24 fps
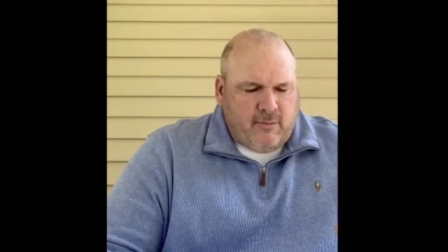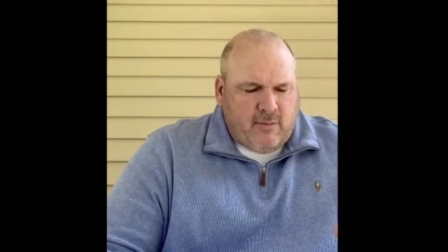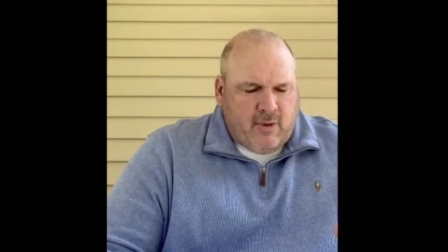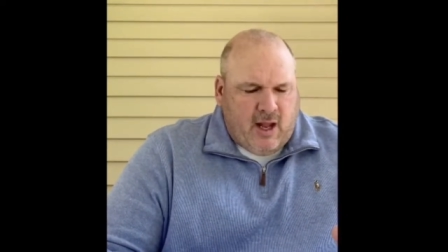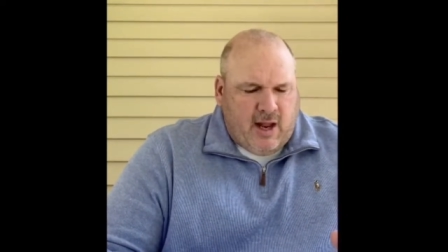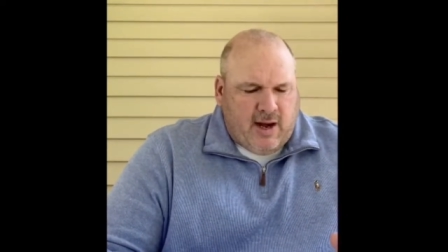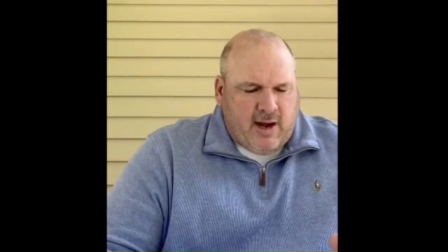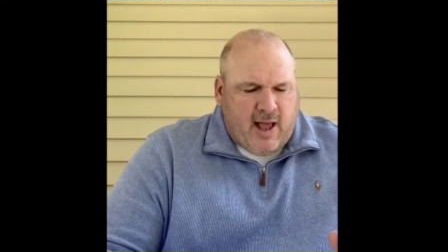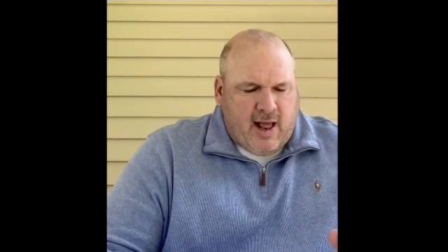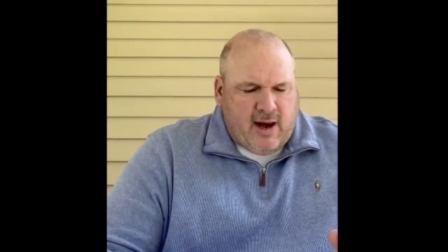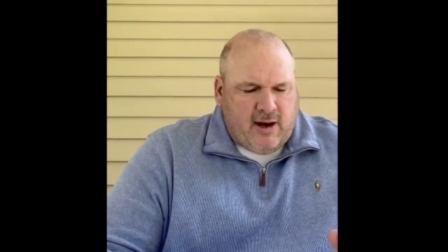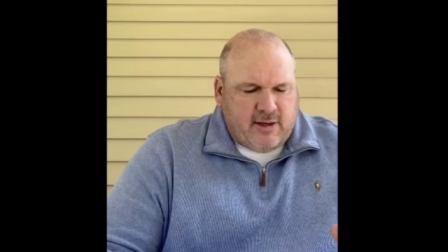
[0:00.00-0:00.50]

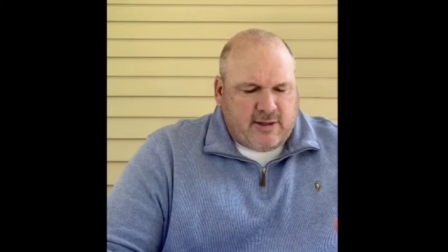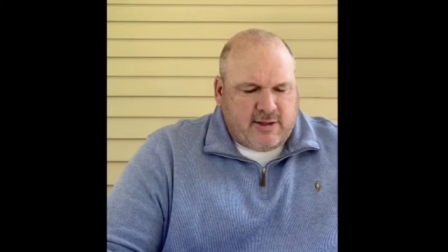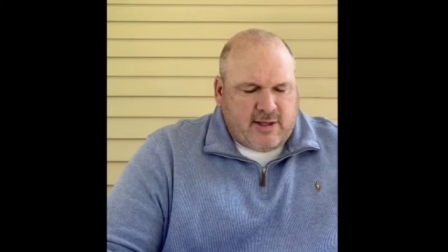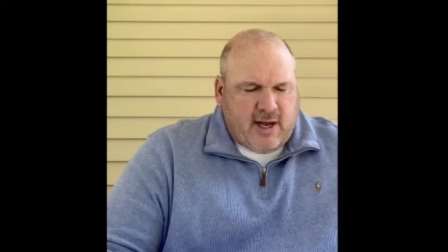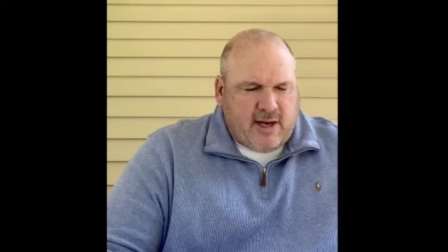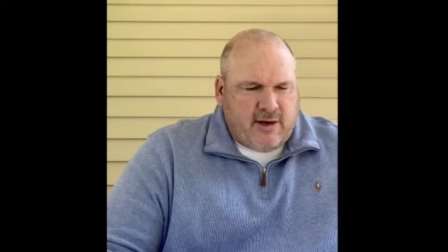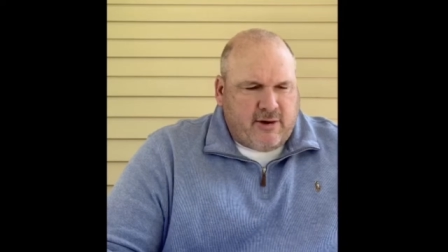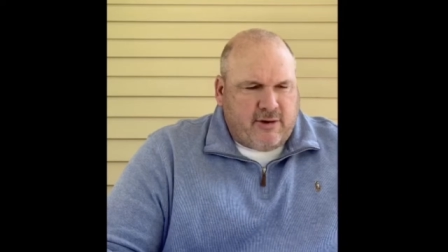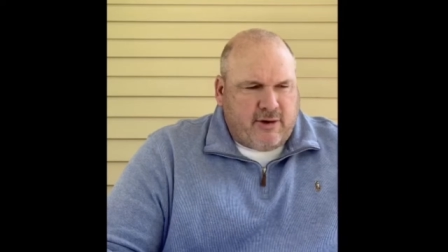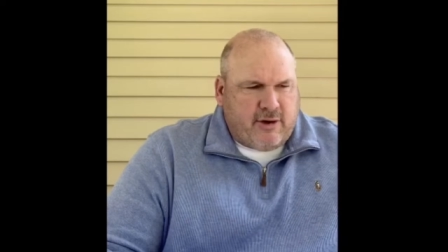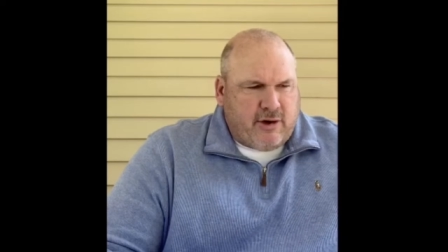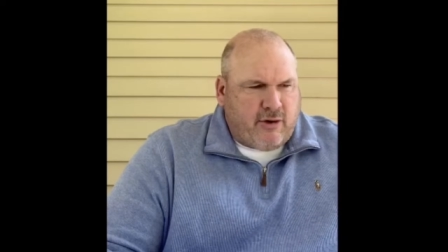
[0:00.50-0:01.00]
And
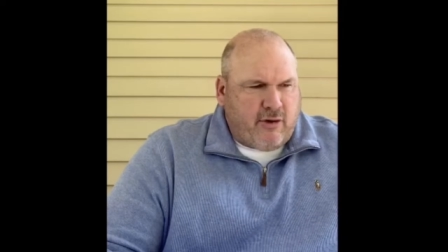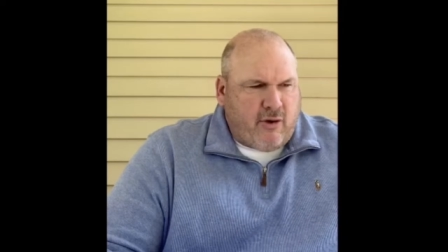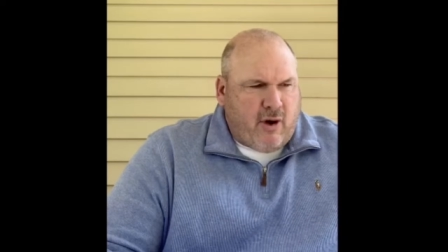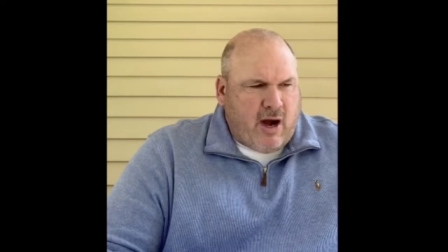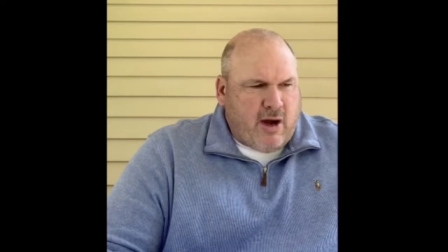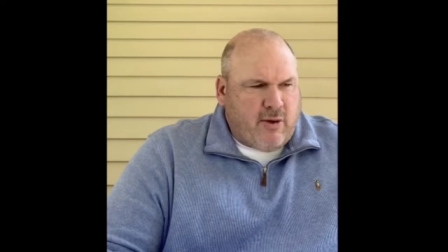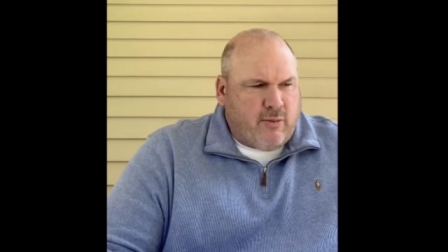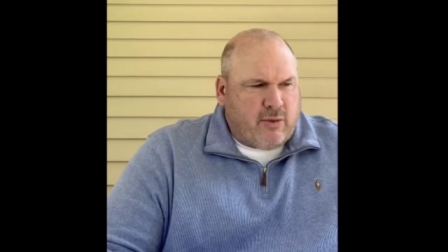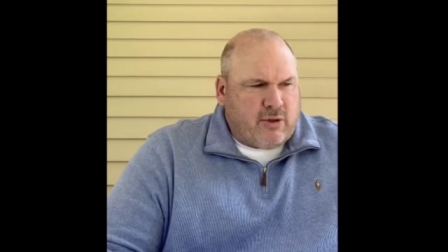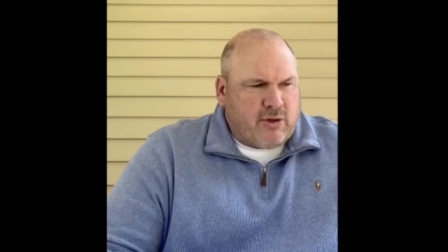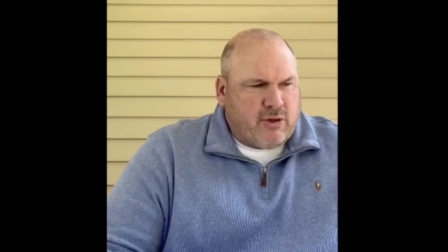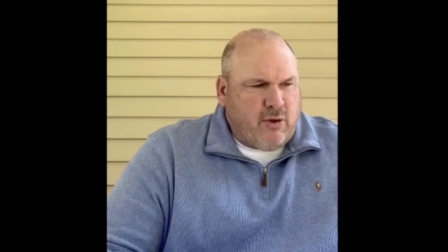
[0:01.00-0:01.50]
Alexander the
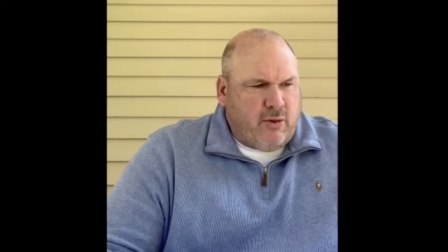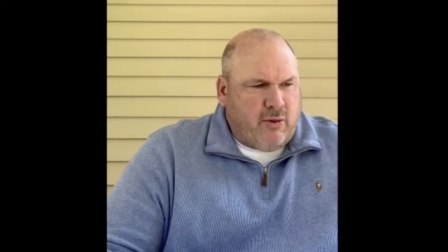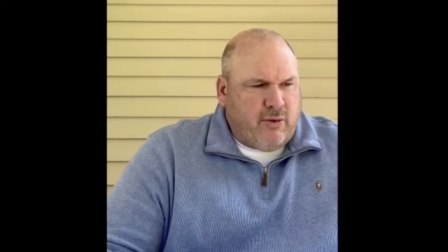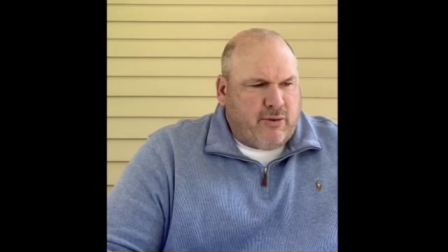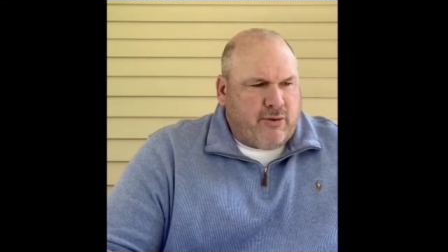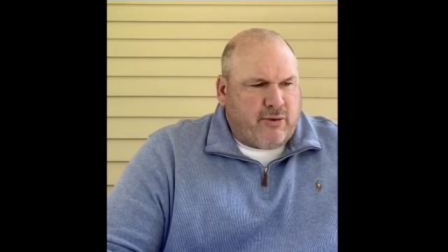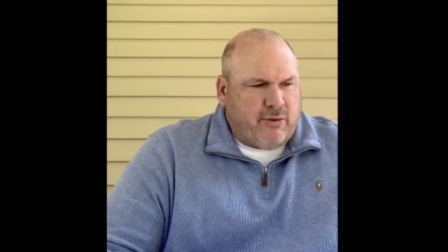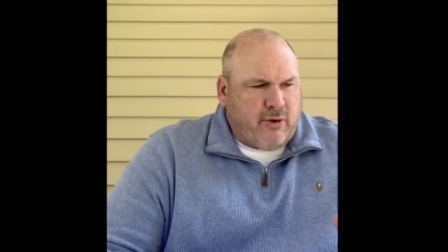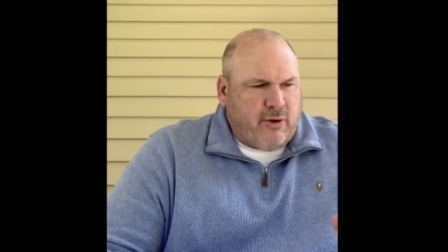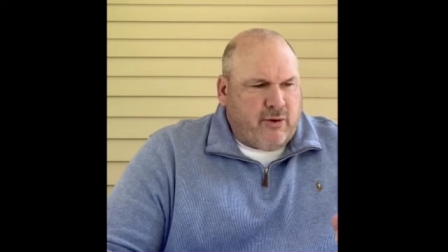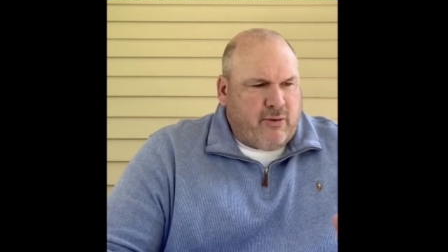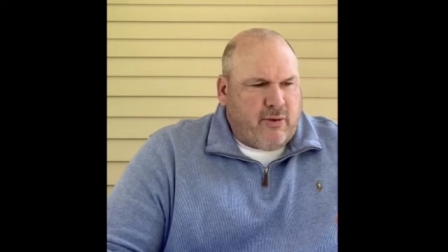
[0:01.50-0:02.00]
Great was going
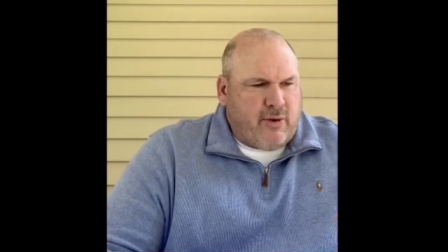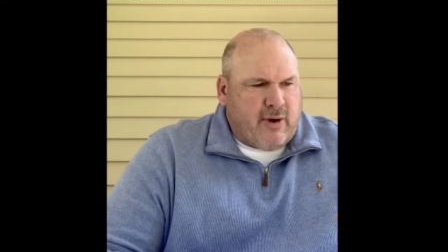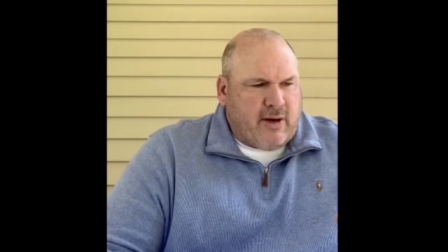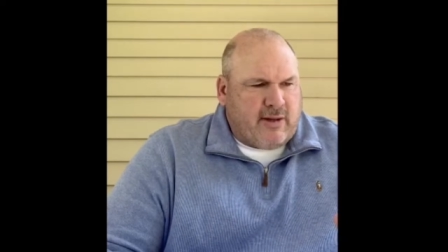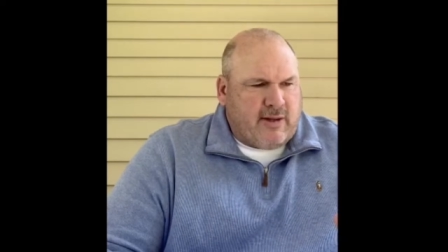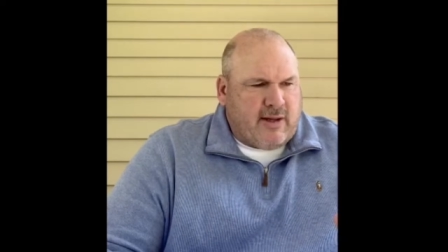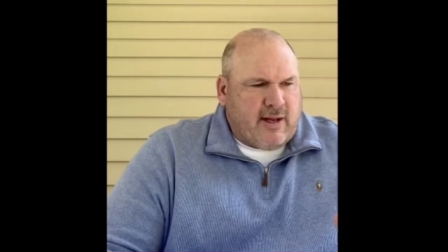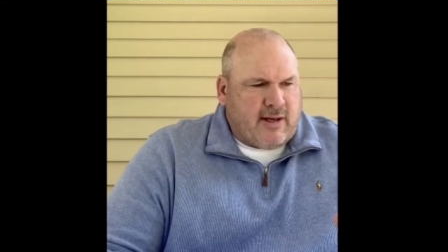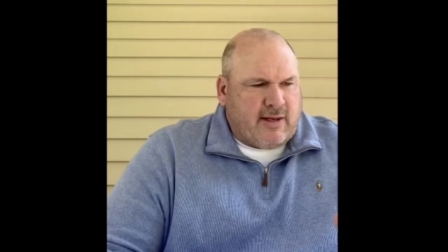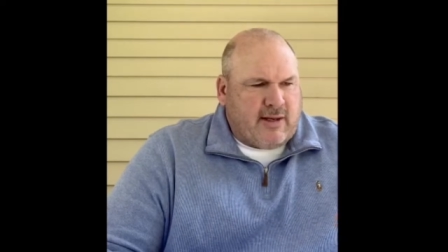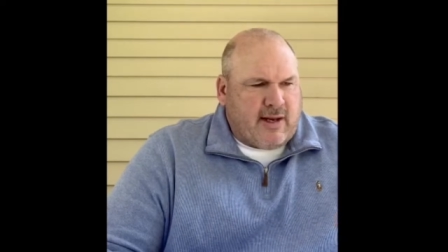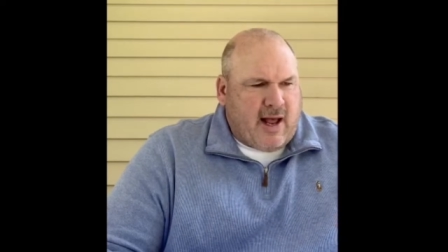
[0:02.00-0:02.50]
through at
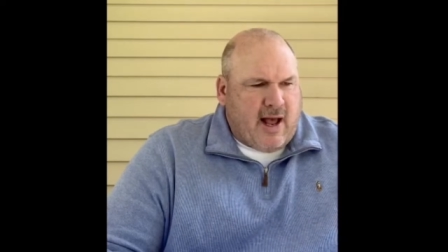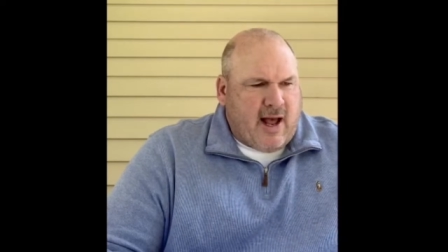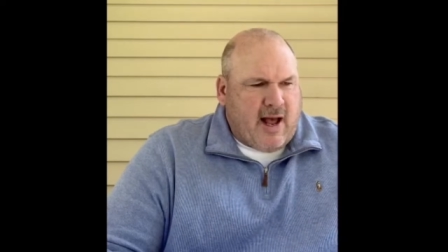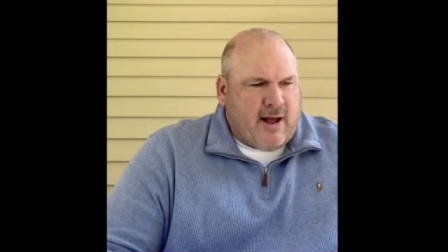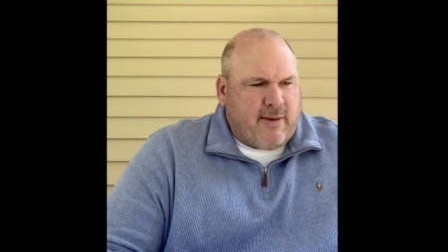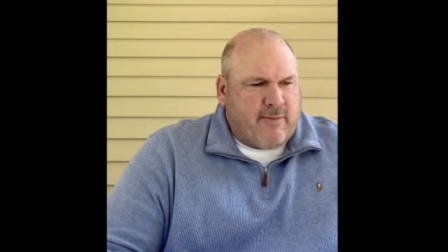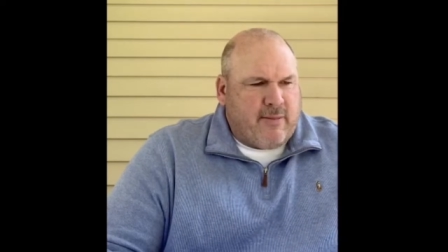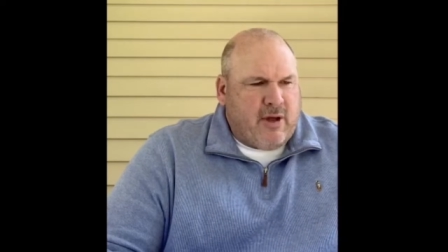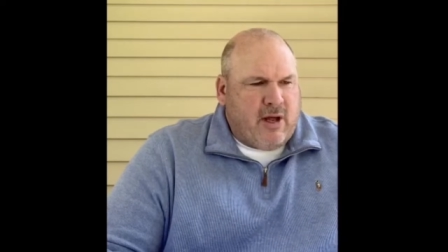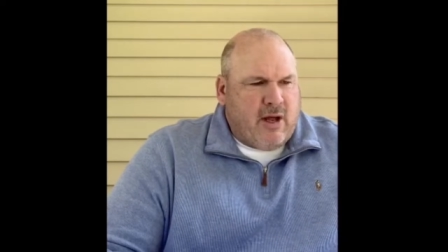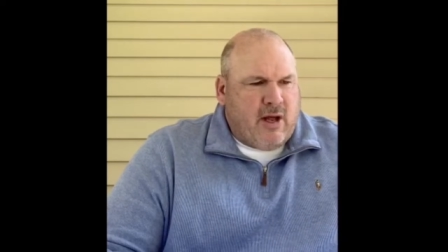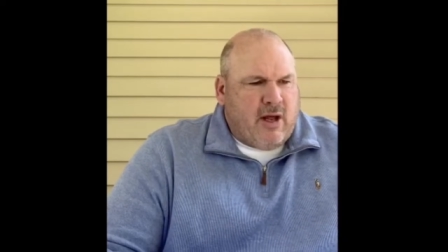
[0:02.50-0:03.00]
the
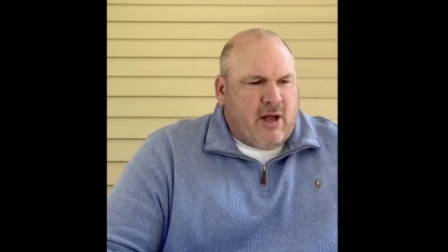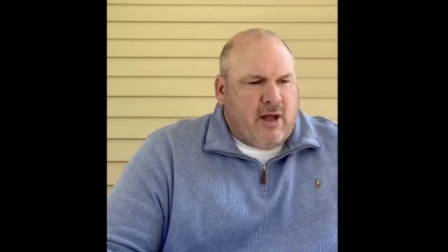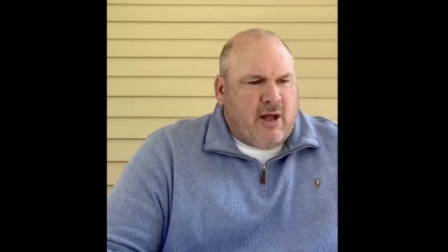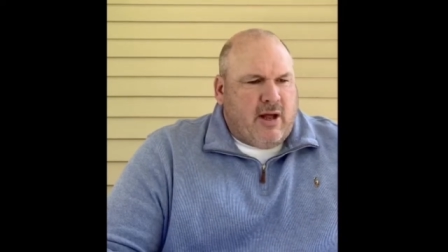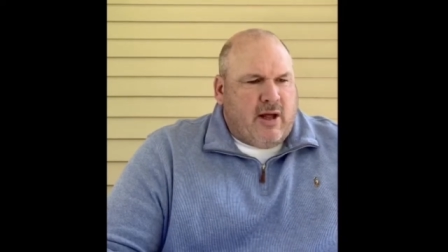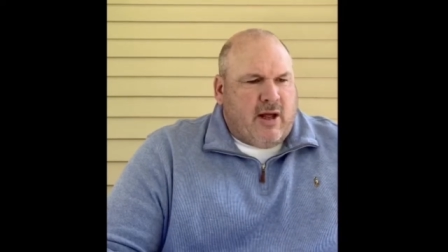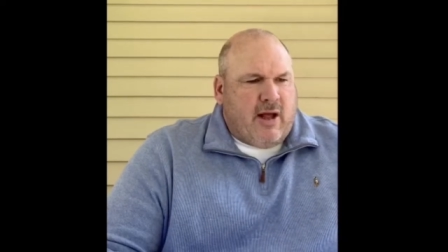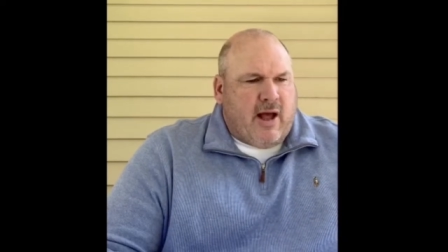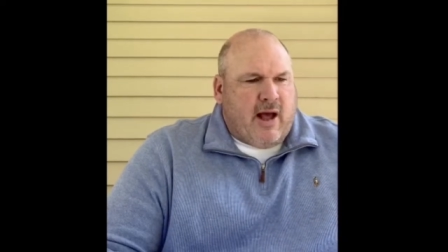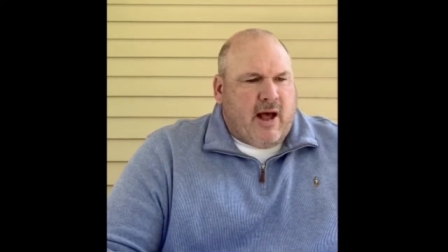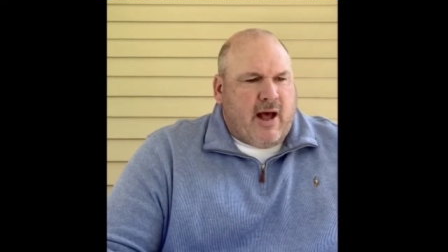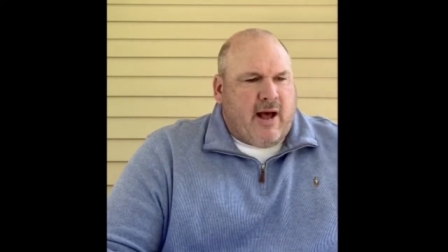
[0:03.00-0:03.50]
time
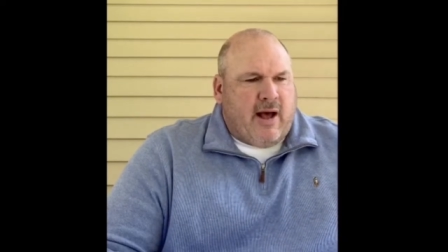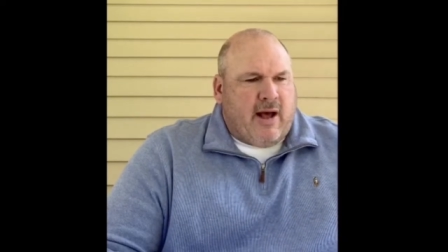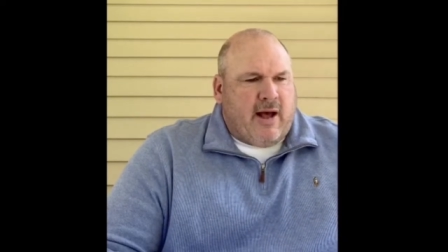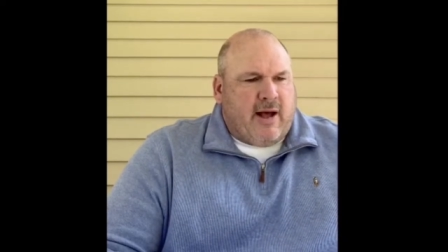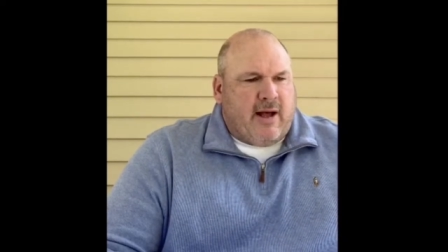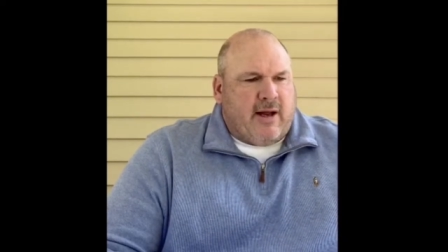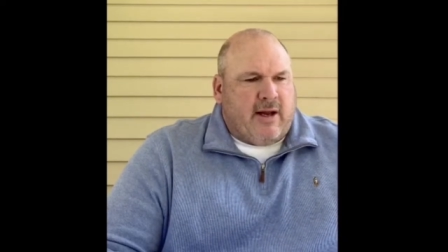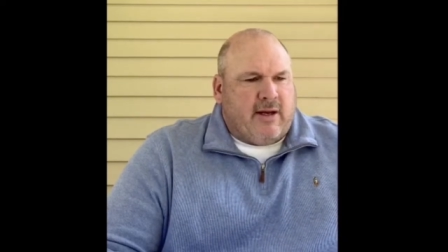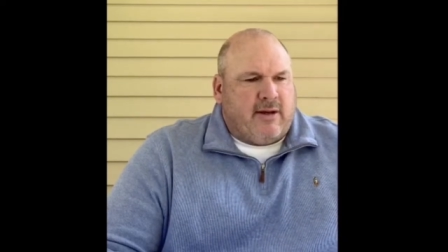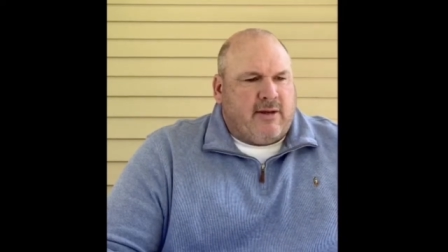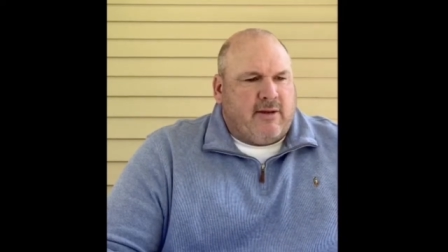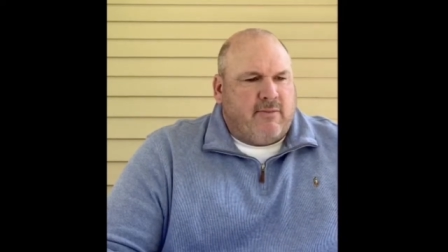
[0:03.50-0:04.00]

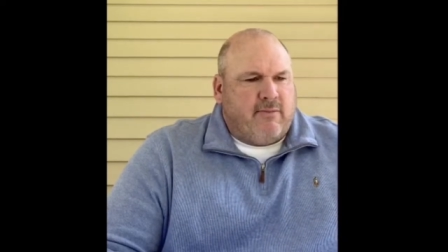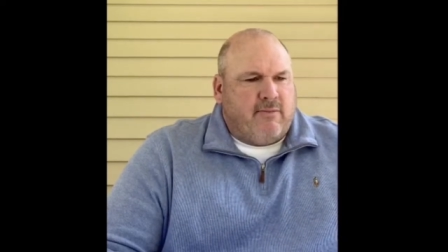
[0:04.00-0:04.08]
uh,